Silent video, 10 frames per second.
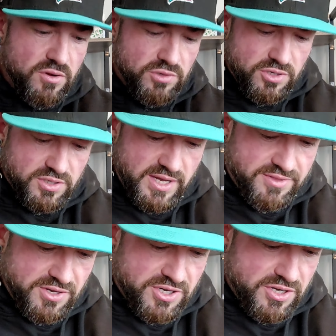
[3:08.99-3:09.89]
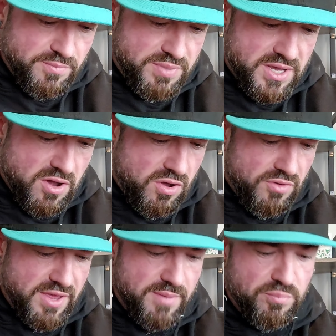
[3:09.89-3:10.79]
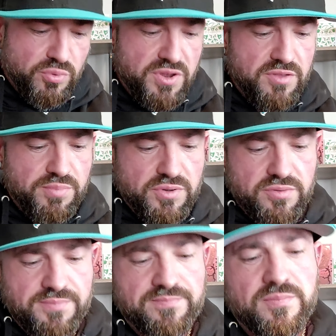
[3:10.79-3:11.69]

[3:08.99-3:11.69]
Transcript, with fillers: don't look like they're gonna be all that breathable